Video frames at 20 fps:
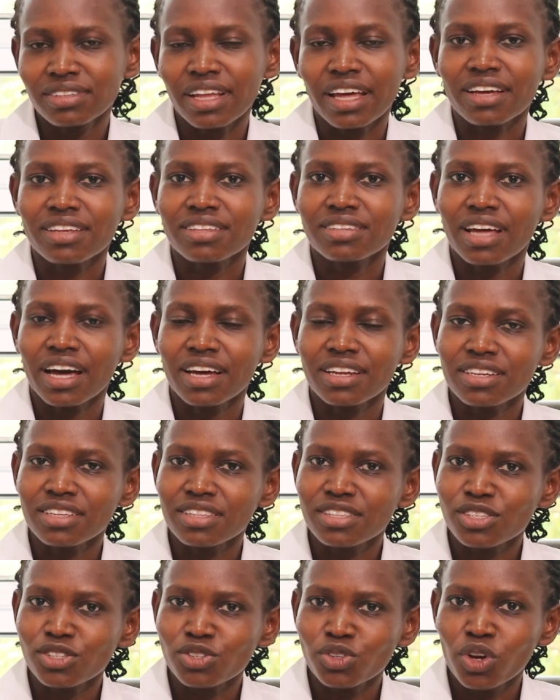like the
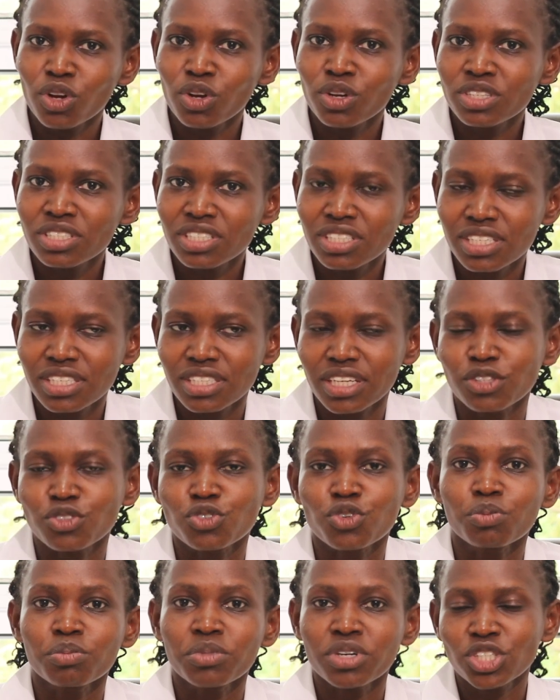anesthesiologist
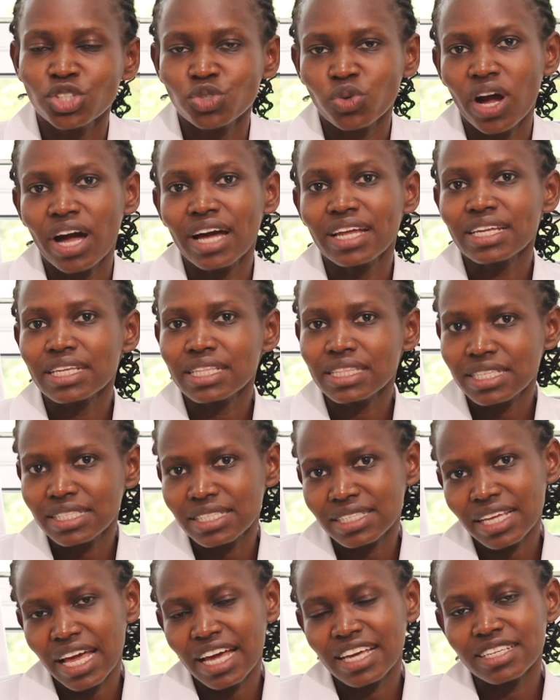that will make sure
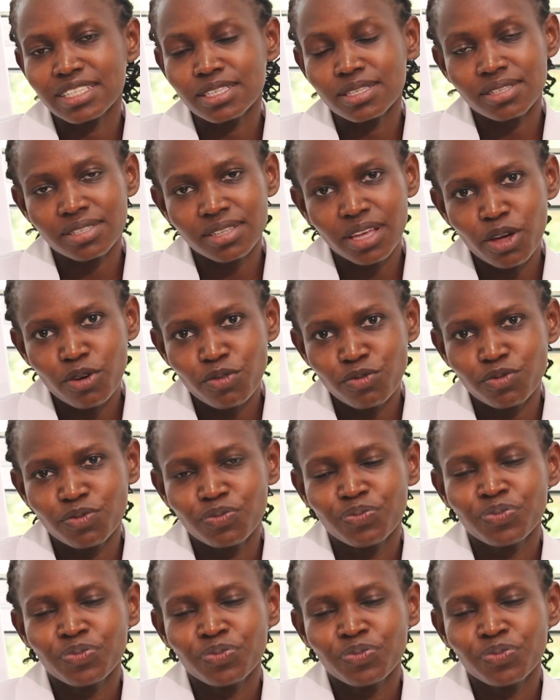anesthesia is safe.